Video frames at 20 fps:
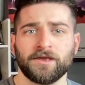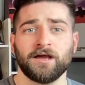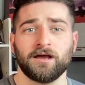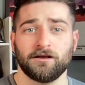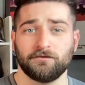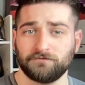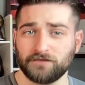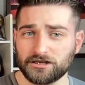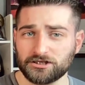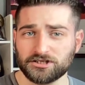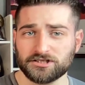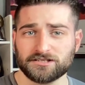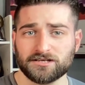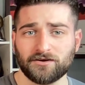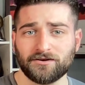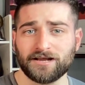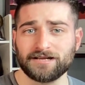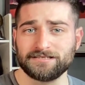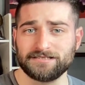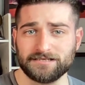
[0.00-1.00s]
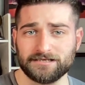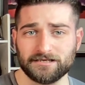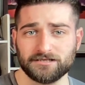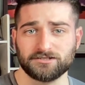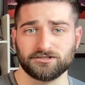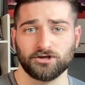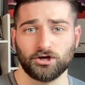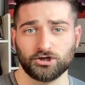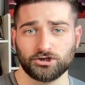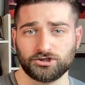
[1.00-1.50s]
It fleshes out
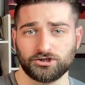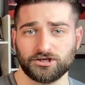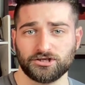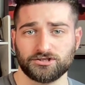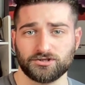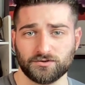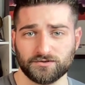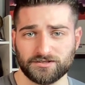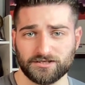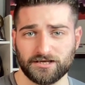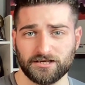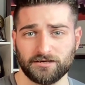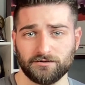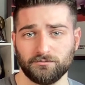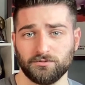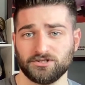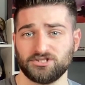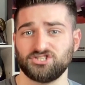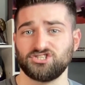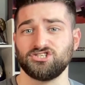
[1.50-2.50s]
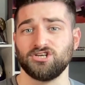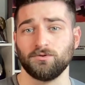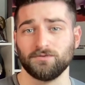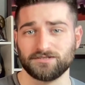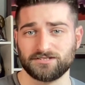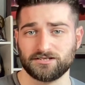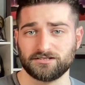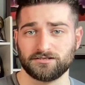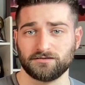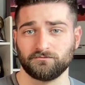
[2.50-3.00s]
ideas largely associated with
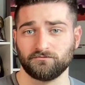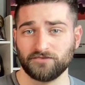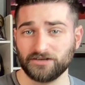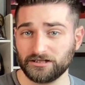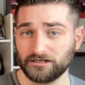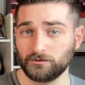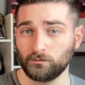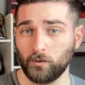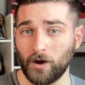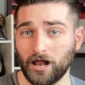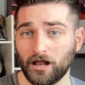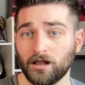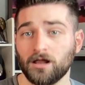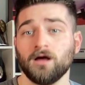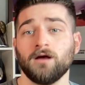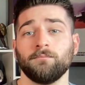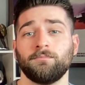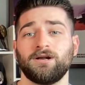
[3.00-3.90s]
Stoicism really well,